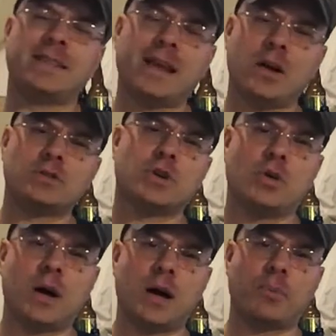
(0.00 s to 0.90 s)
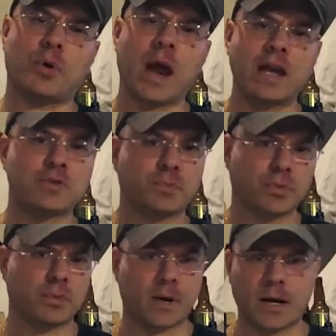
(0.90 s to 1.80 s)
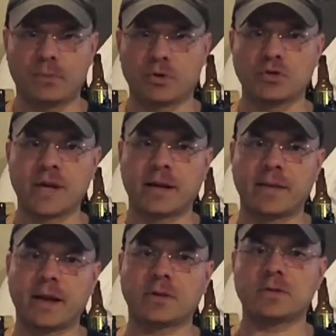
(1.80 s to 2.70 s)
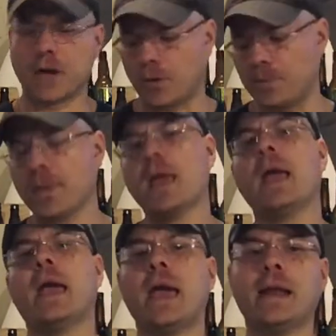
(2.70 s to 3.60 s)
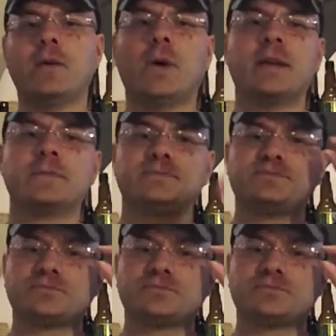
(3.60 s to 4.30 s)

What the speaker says: I think also Brash brews out of there. So, anyways,